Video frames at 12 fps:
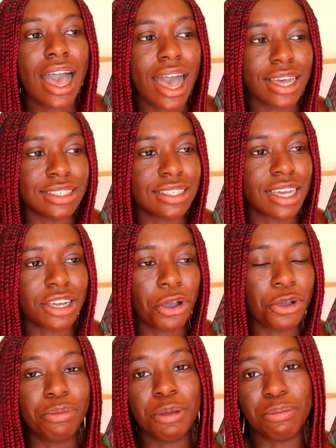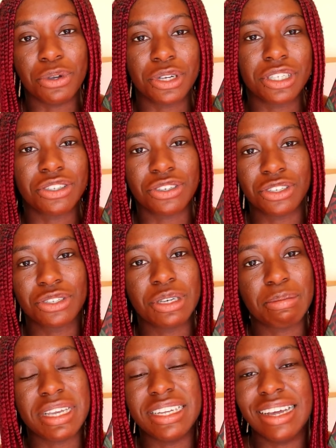and I hope the book is just going
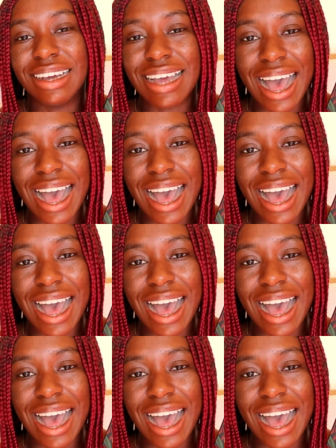to be